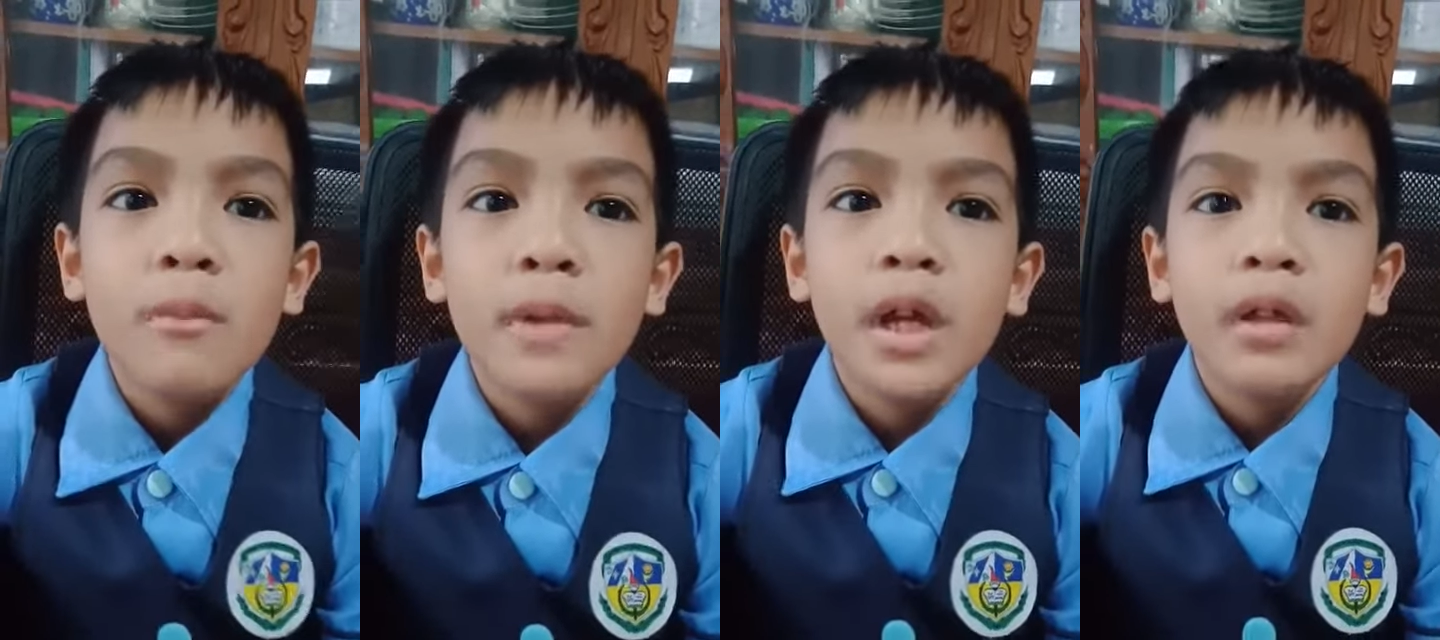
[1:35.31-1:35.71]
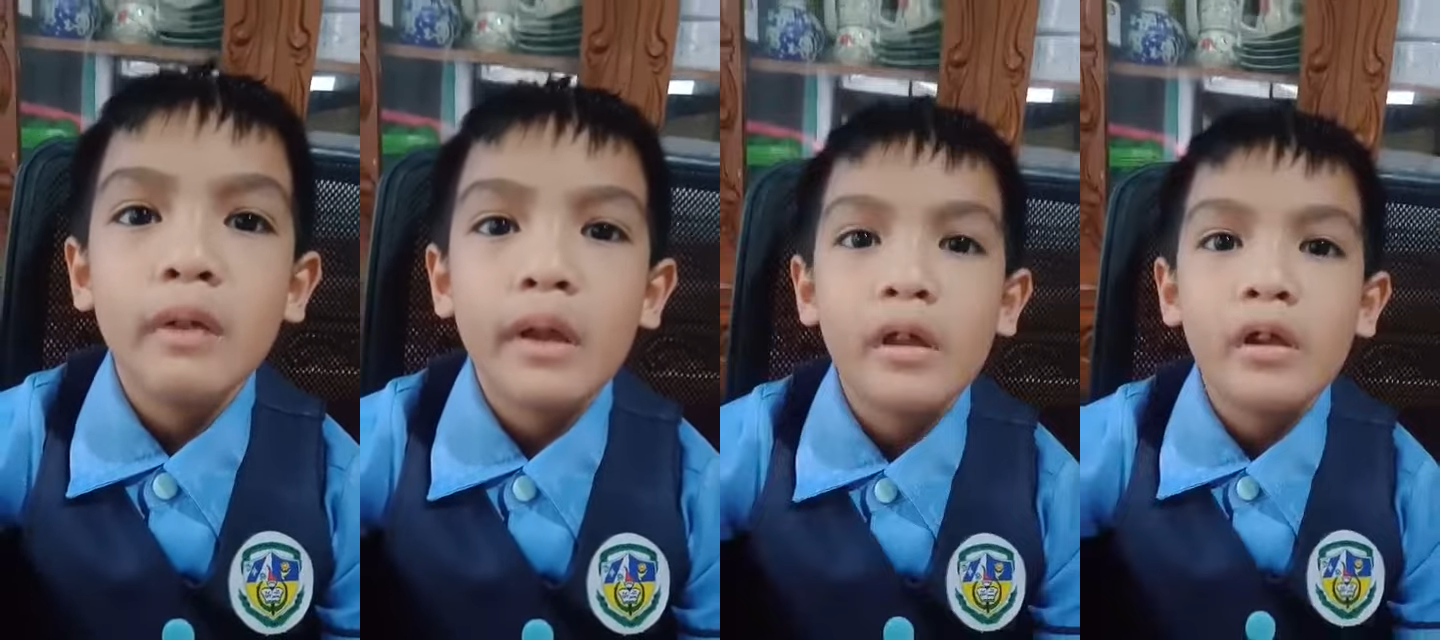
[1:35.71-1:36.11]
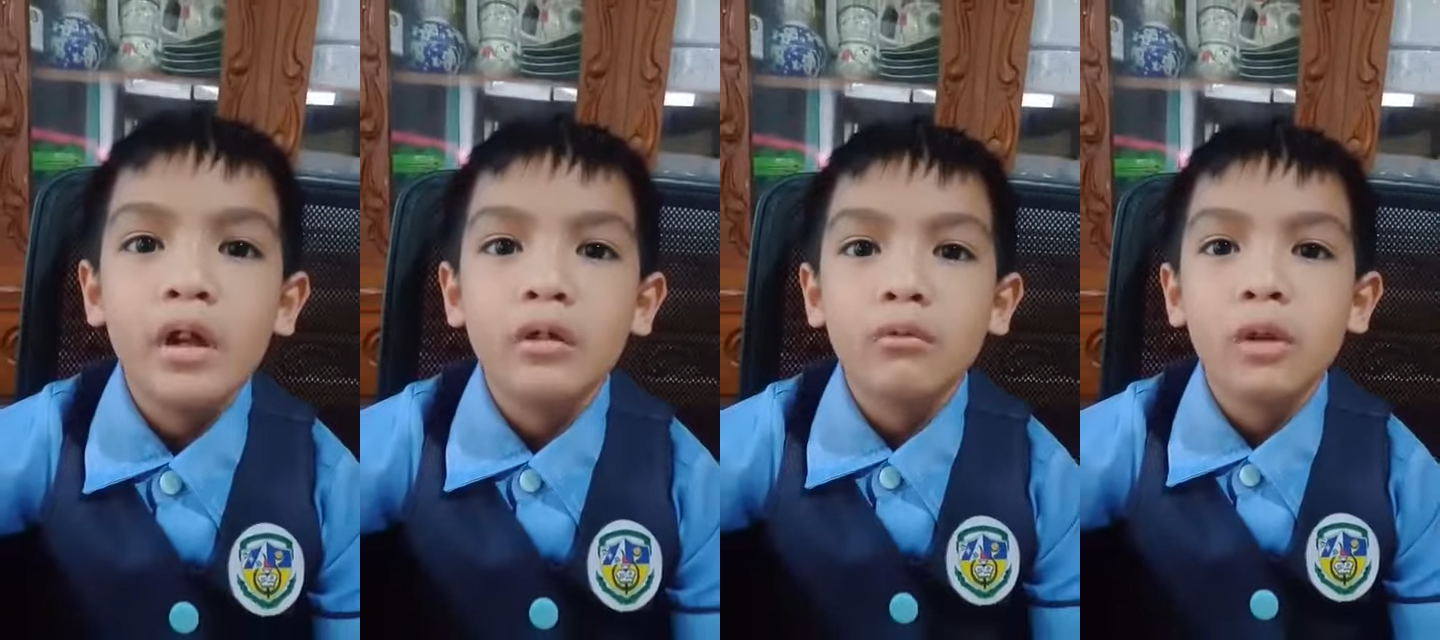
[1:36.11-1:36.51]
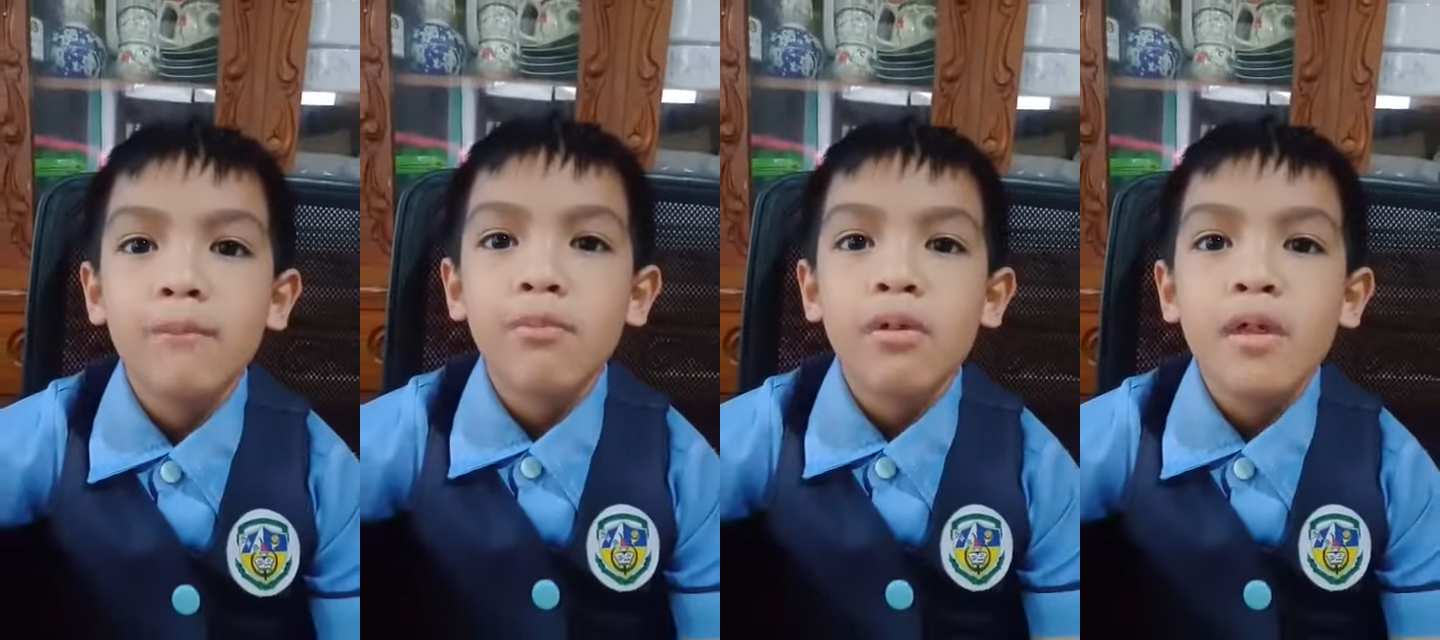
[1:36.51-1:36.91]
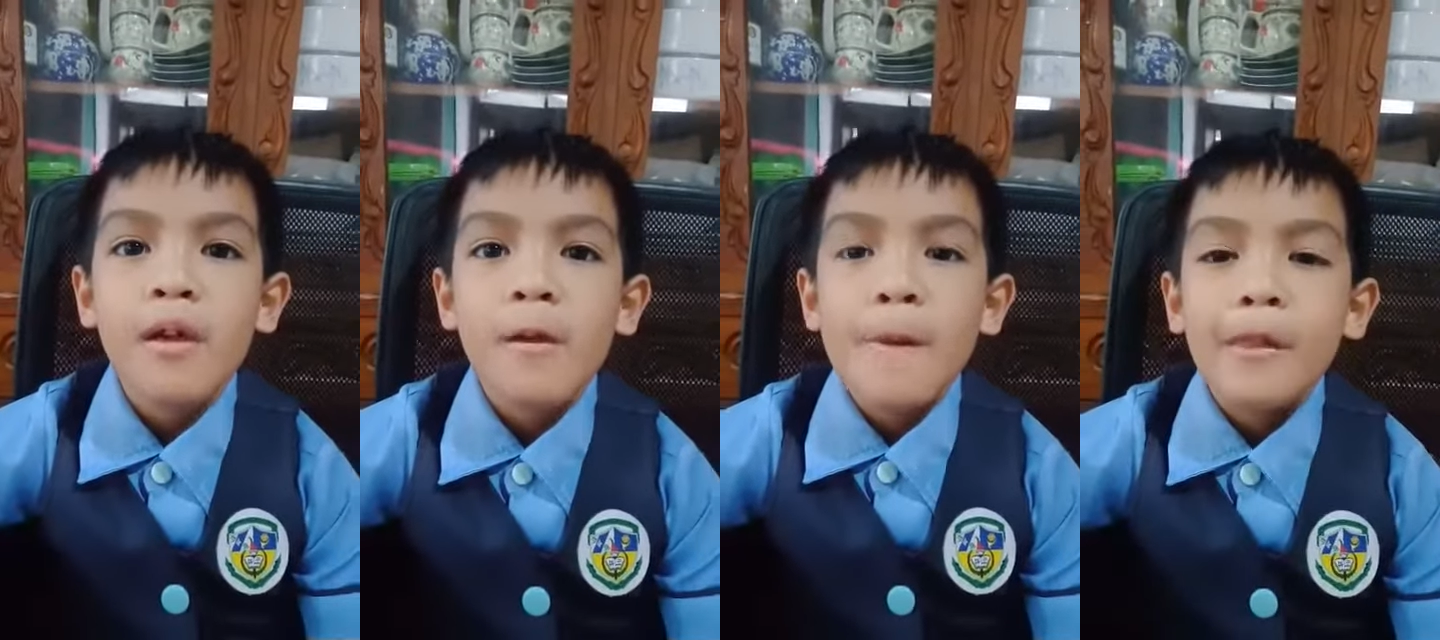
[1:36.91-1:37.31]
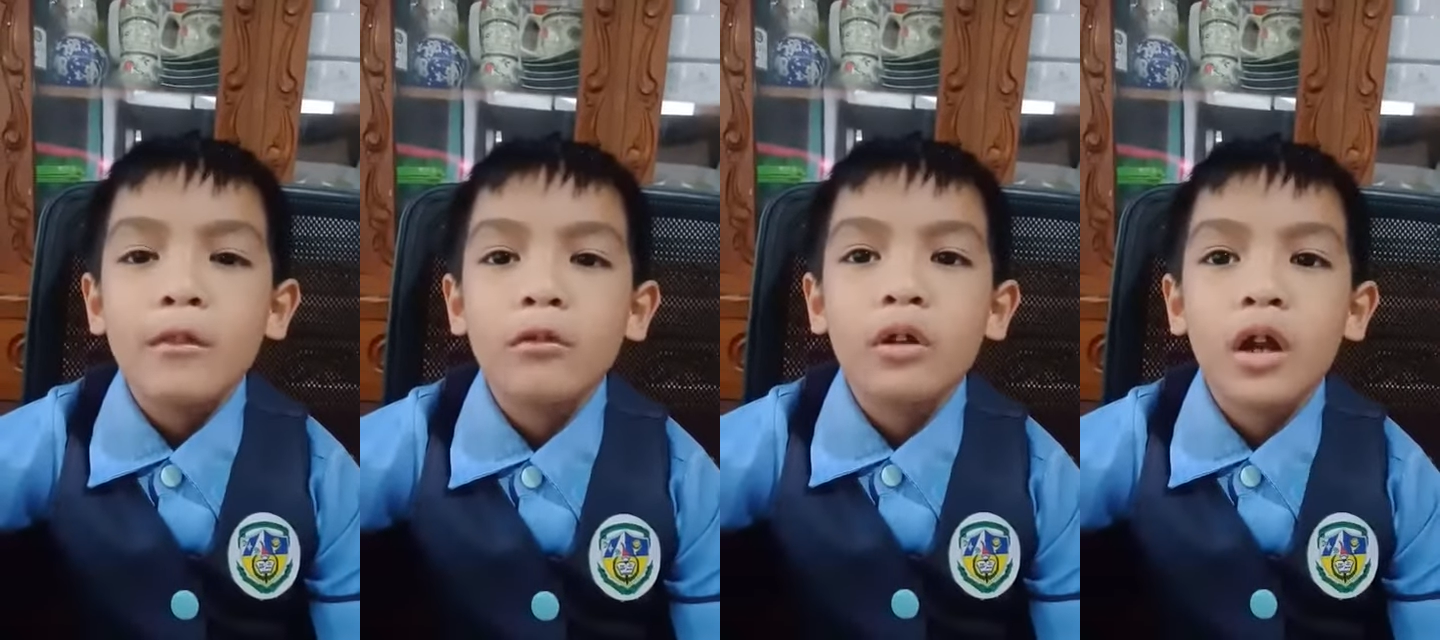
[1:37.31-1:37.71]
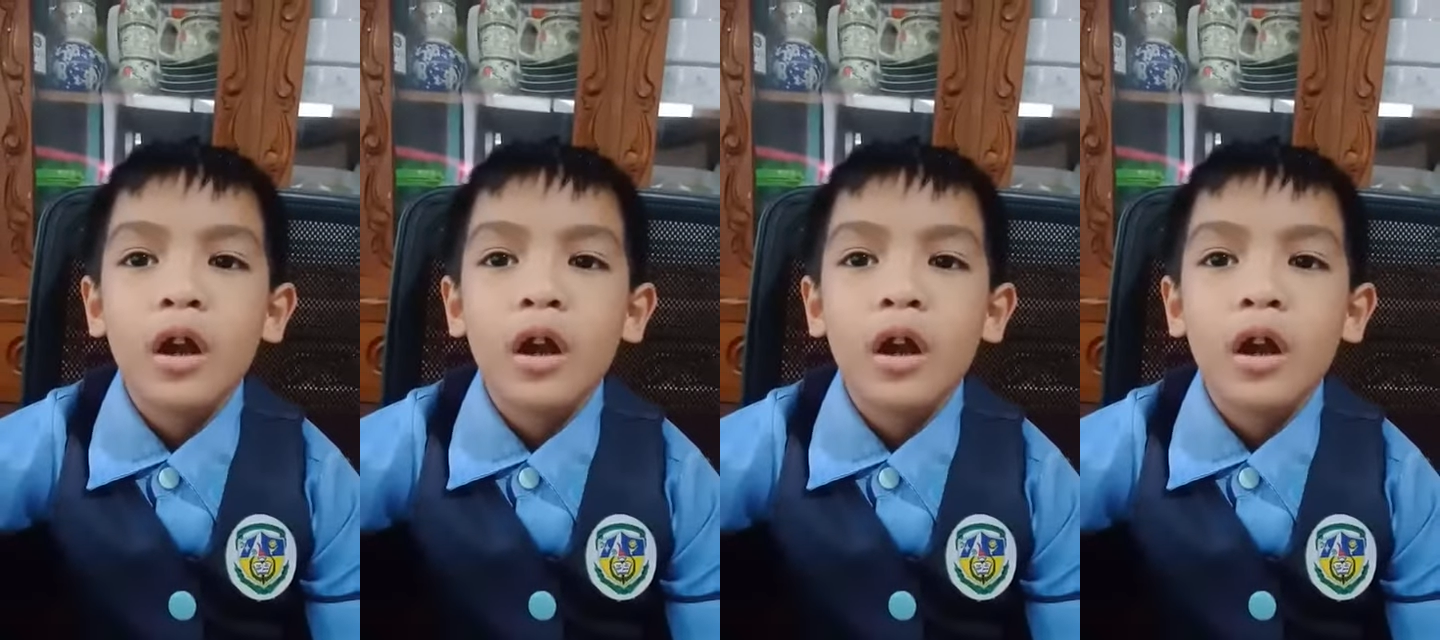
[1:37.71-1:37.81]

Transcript: He made regular trips to the